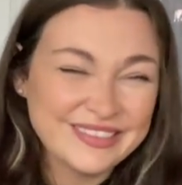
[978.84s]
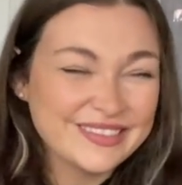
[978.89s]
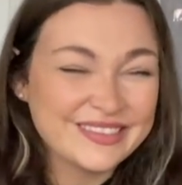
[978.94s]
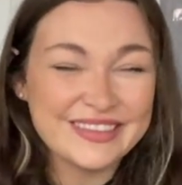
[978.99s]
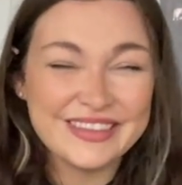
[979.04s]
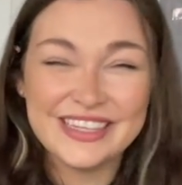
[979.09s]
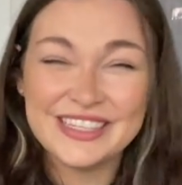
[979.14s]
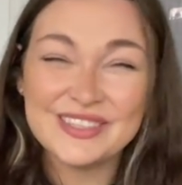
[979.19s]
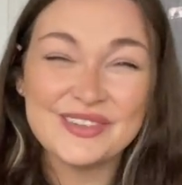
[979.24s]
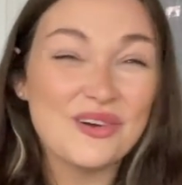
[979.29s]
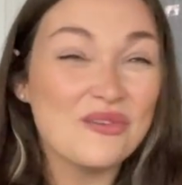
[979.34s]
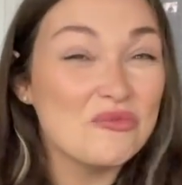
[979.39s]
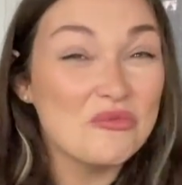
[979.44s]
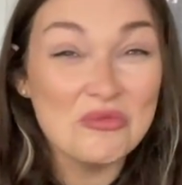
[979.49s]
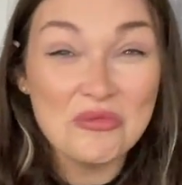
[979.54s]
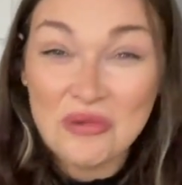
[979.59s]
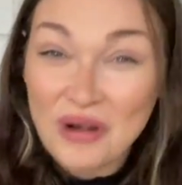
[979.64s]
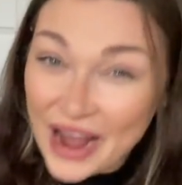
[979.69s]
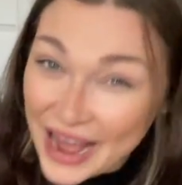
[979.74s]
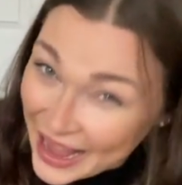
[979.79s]
there's no
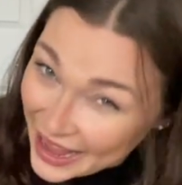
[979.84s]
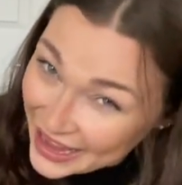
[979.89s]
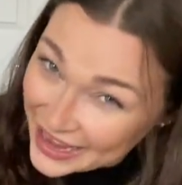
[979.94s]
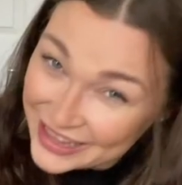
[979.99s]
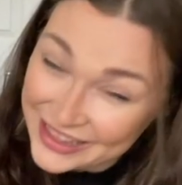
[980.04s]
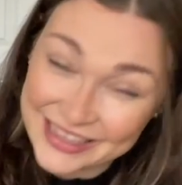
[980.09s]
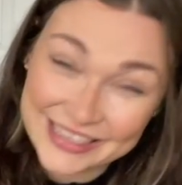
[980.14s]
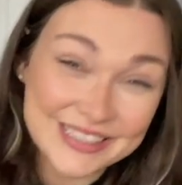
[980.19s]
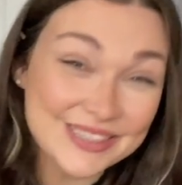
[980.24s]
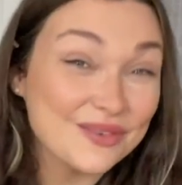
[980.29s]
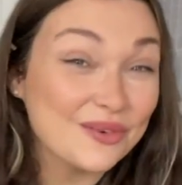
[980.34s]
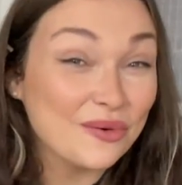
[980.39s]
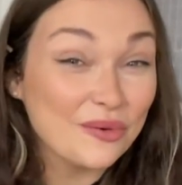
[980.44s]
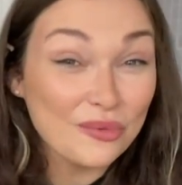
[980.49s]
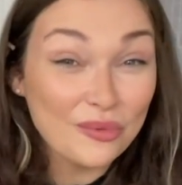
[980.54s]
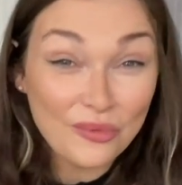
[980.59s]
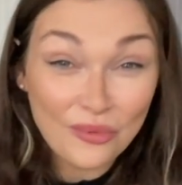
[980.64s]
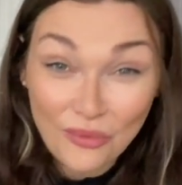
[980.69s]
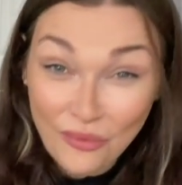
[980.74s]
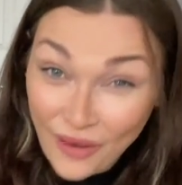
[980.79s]

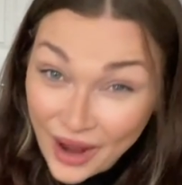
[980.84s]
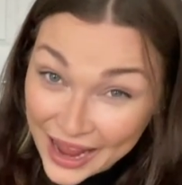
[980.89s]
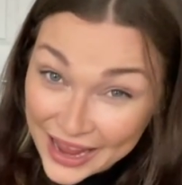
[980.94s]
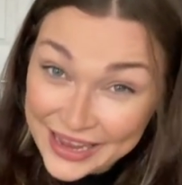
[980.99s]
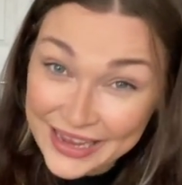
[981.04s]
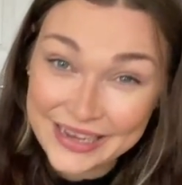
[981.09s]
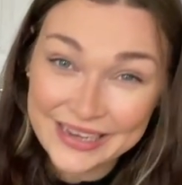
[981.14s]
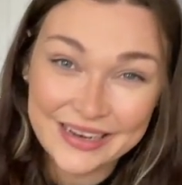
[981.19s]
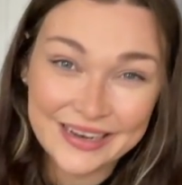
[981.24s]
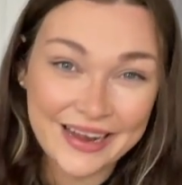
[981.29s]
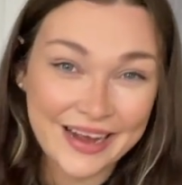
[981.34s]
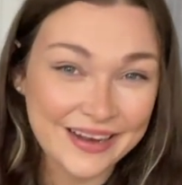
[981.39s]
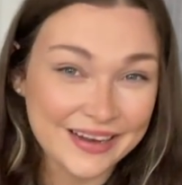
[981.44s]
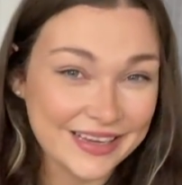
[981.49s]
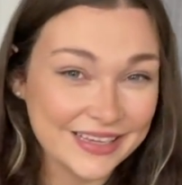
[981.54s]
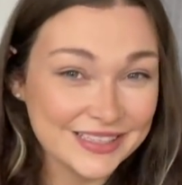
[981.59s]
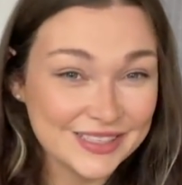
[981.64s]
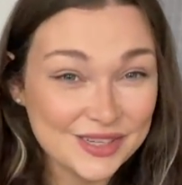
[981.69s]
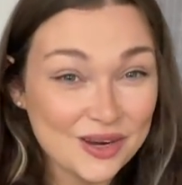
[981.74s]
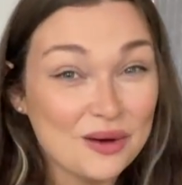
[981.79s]
way In-N-Out
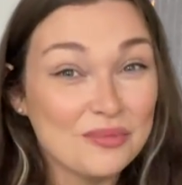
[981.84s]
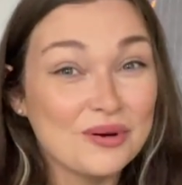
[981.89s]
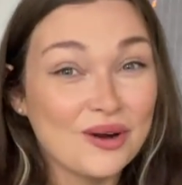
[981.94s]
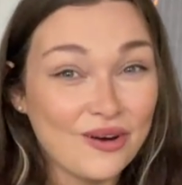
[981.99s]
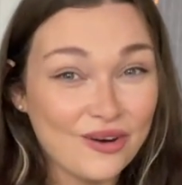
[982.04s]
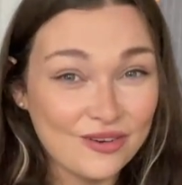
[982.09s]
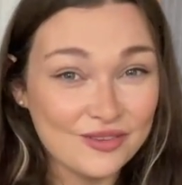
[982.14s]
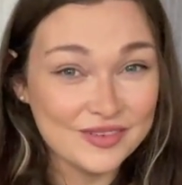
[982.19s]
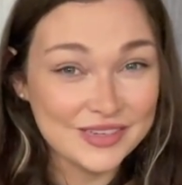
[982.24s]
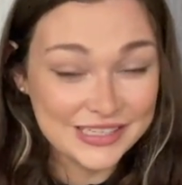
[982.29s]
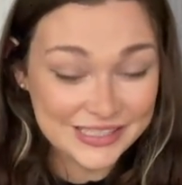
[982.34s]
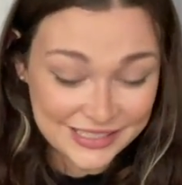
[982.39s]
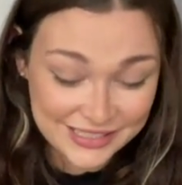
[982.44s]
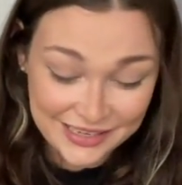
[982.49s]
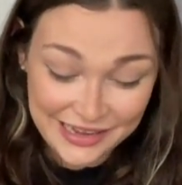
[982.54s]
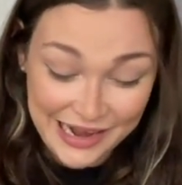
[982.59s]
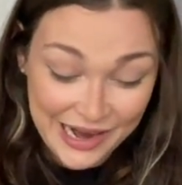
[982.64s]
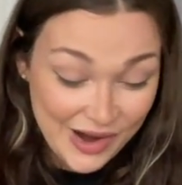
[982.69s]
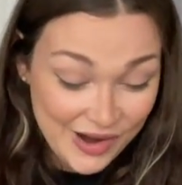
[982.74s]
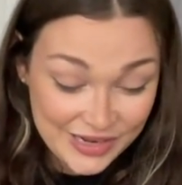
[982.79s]
can top Culver's,
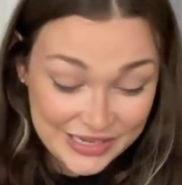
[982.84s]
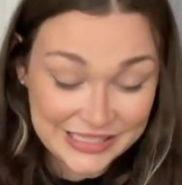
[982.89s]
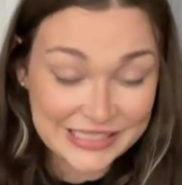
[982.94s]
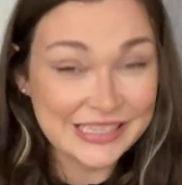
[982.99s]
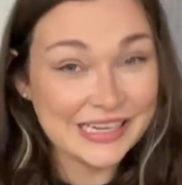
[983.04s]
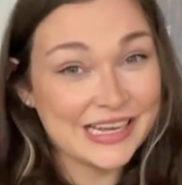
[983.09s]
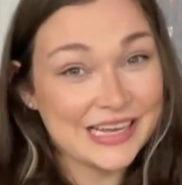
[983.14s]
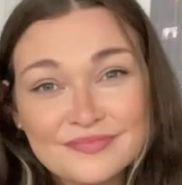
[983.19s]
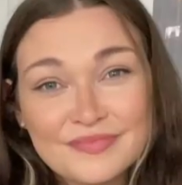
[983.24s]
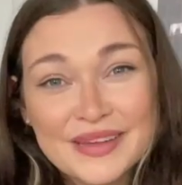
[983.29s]
honestly.